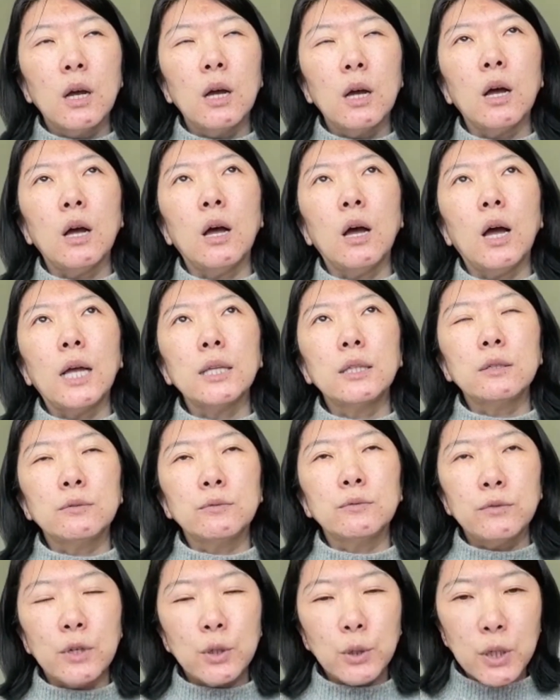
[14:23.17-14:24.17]
at a
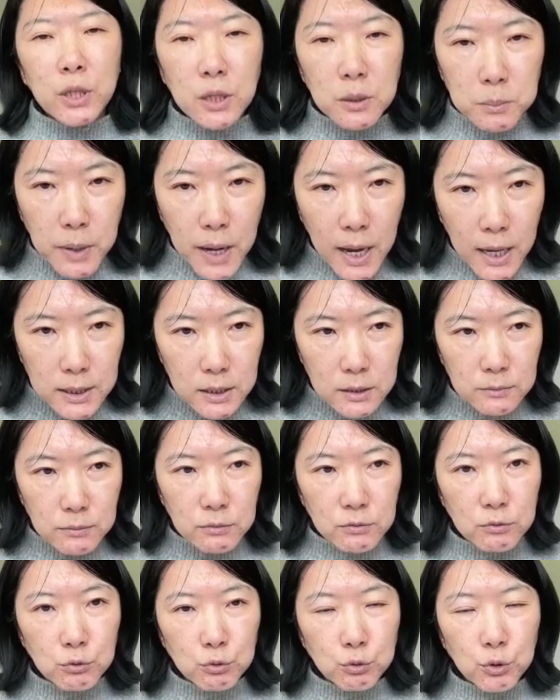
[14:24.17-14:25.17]
very competitive
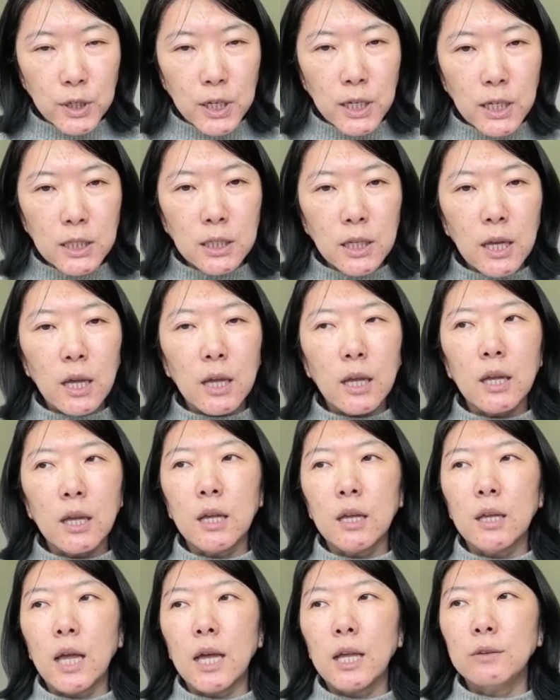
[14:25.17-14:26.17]
rate
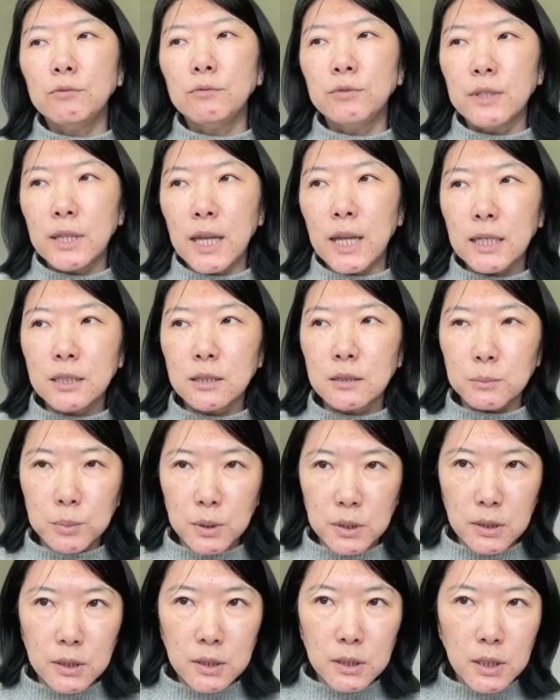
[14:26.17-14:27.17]
and
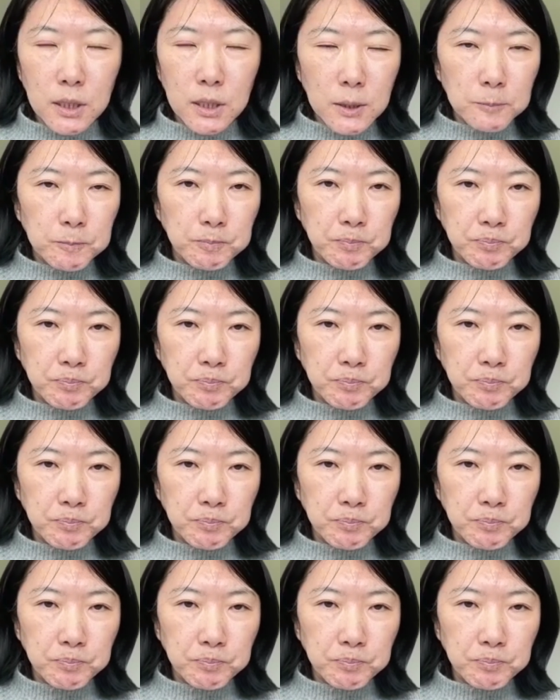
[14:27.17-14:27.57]
flexibility